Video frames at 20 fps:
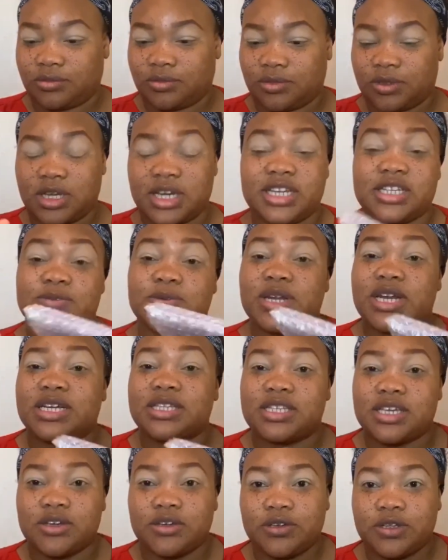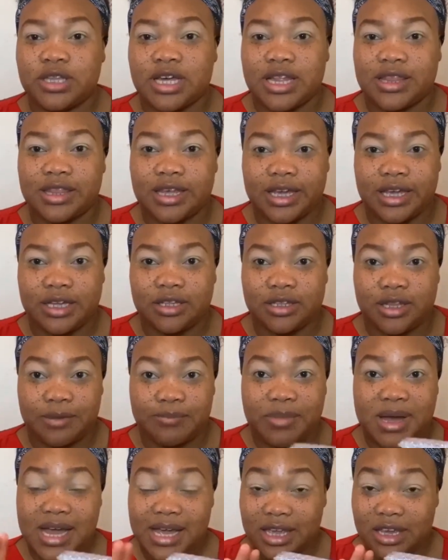Guys, when I tell you that the
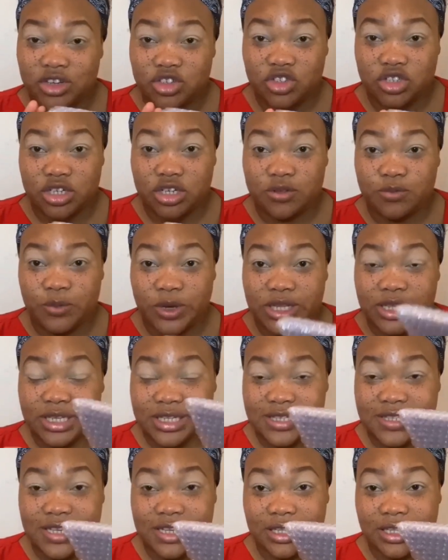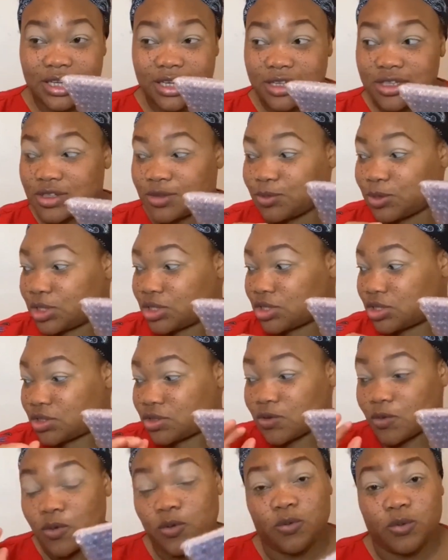packaging when they sent this was
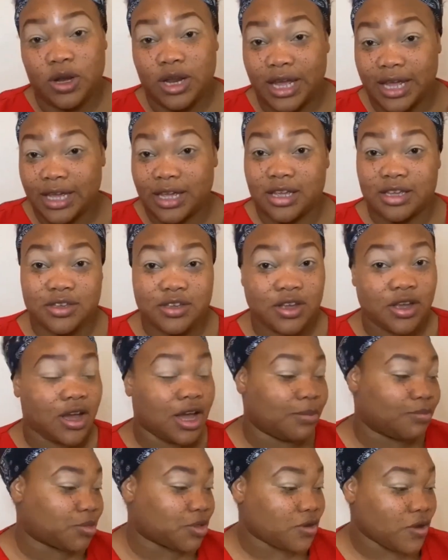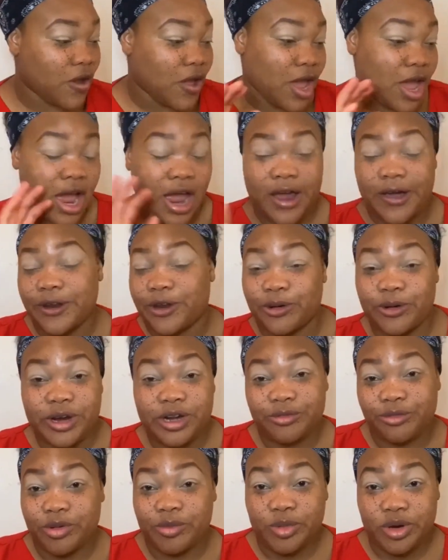like, I had already
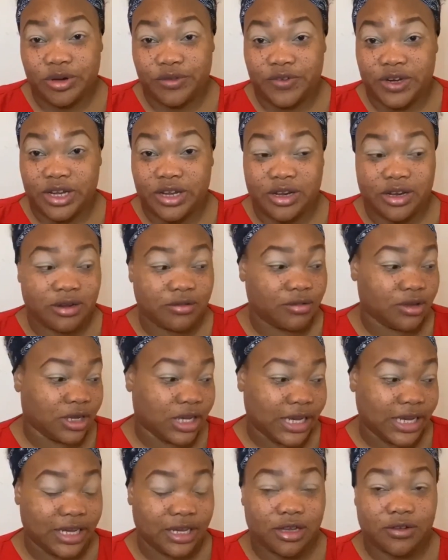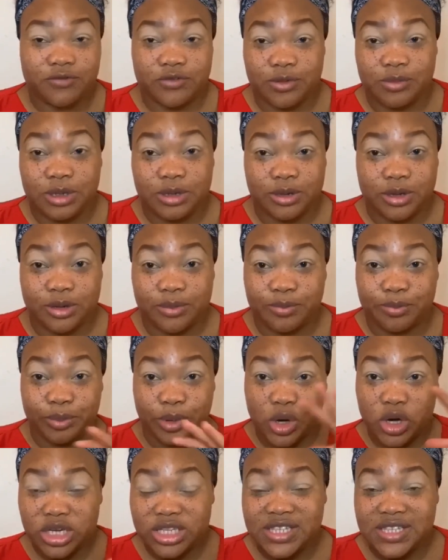removed it like from the
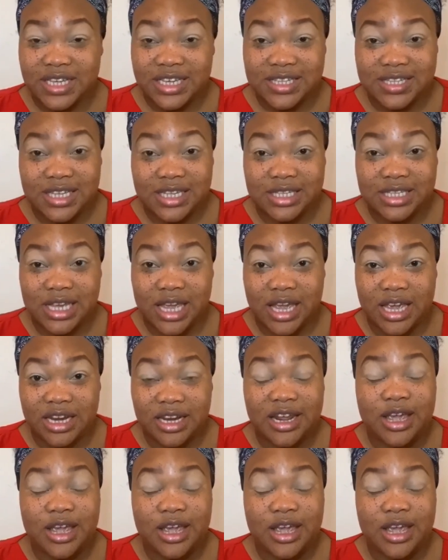box they sent it in.